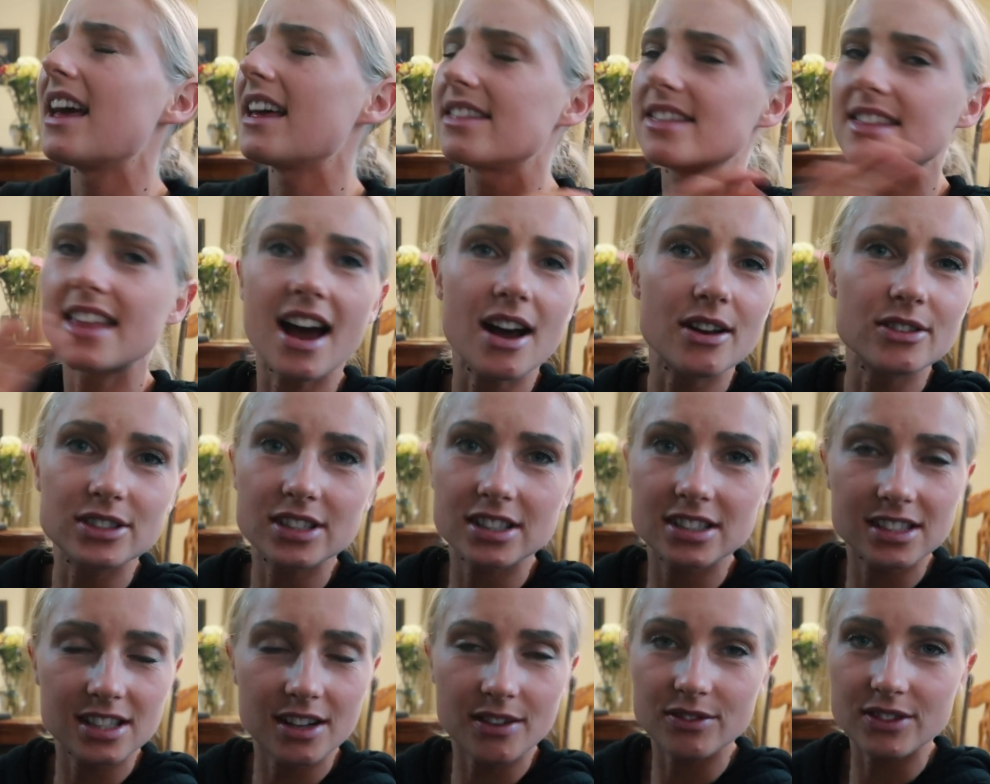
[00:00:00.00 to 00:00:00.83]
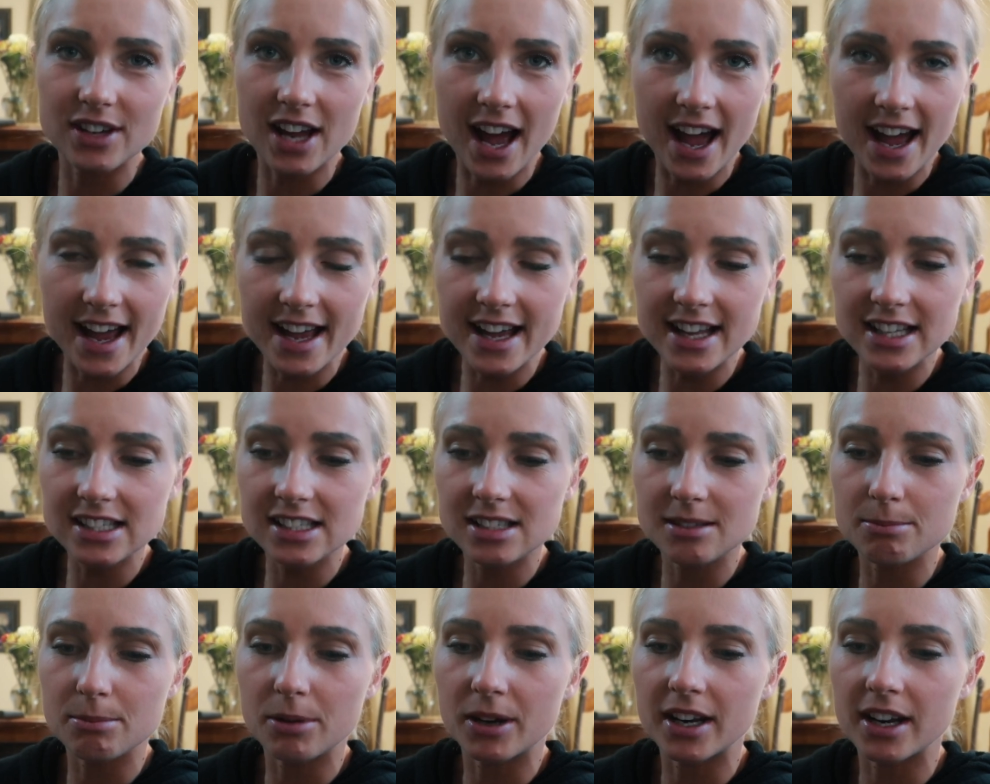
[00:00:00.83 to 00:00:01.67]
thousands of
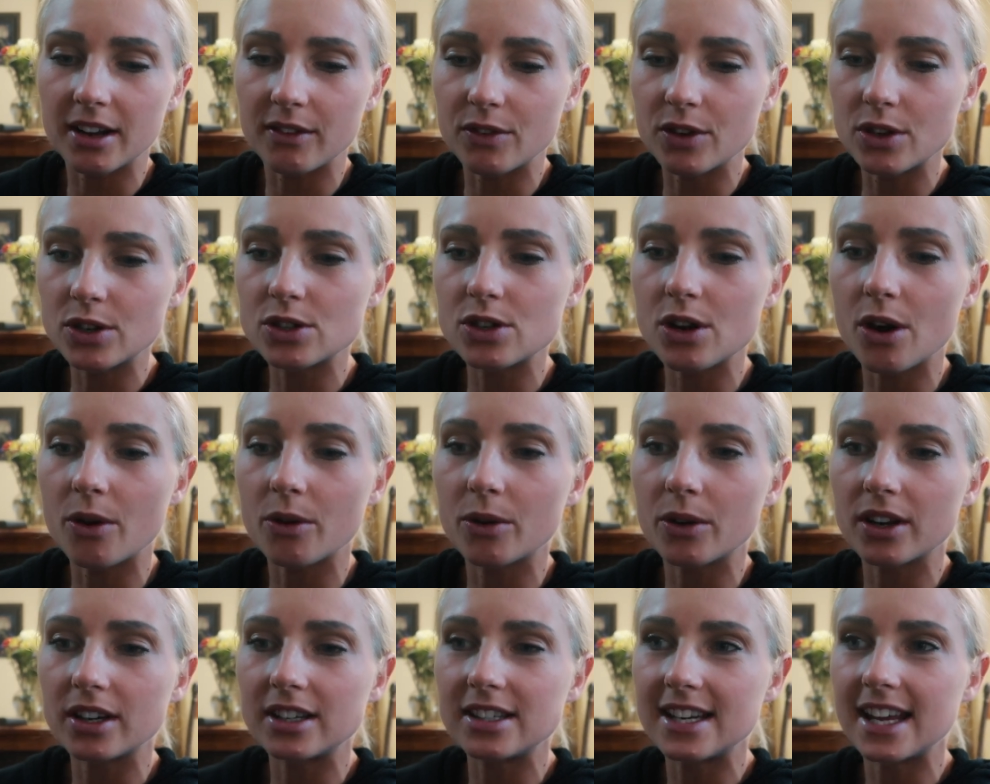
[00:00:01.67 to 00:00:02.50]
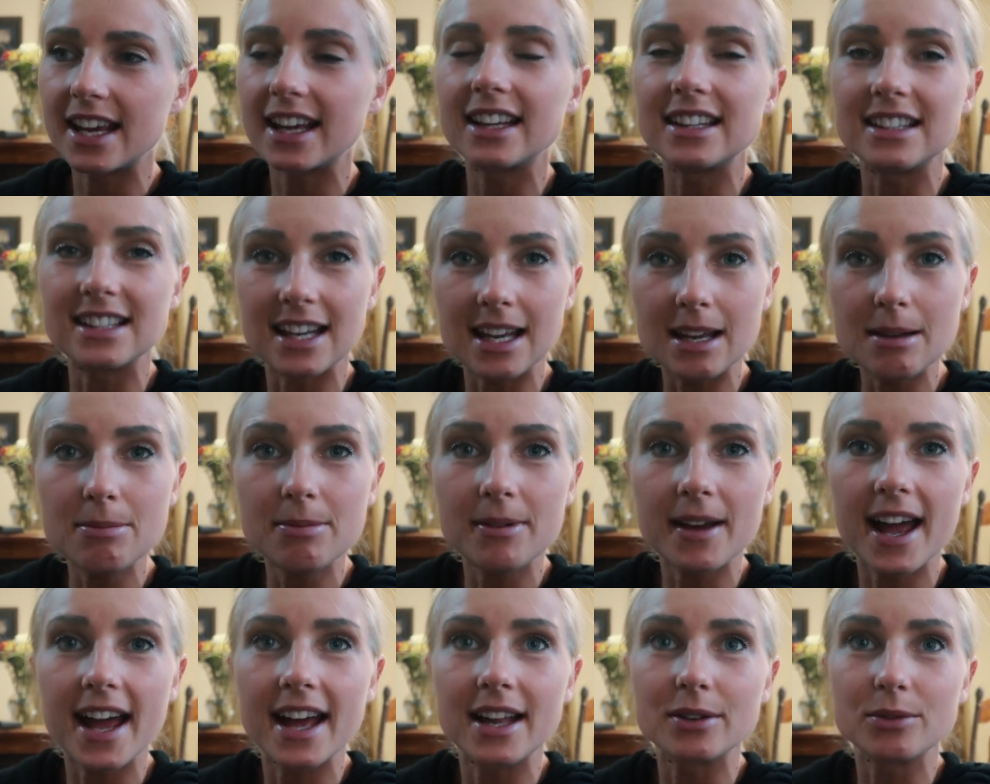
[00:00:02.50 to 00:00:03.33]
diets, but if you don't dig
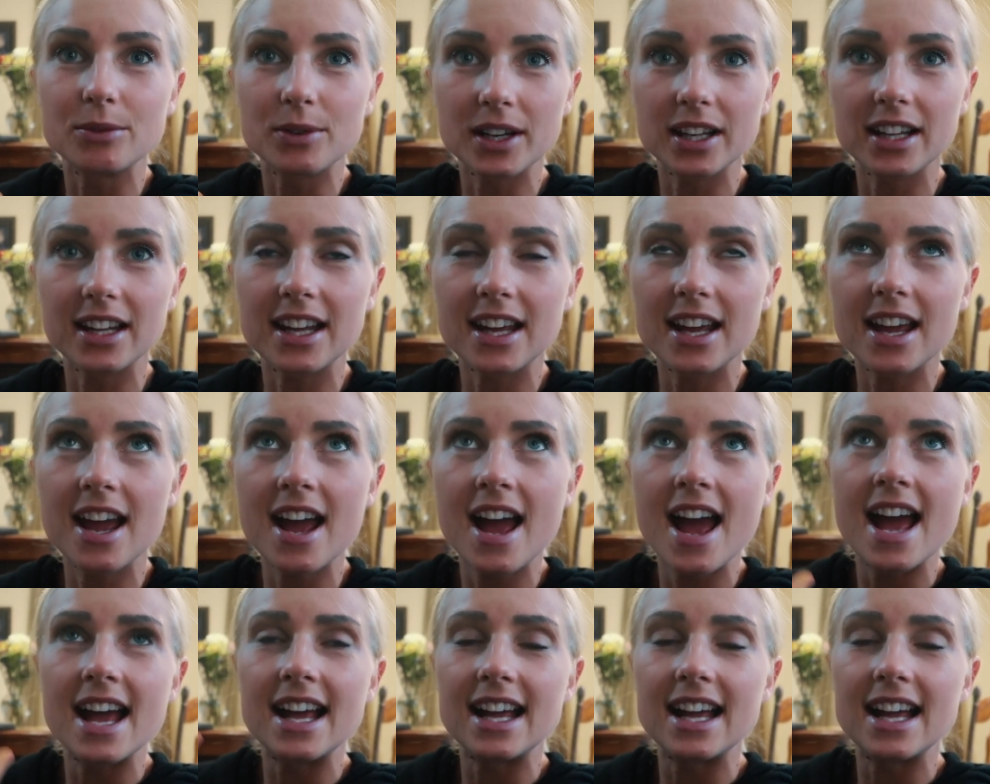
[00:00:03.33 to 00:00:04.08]
deep and really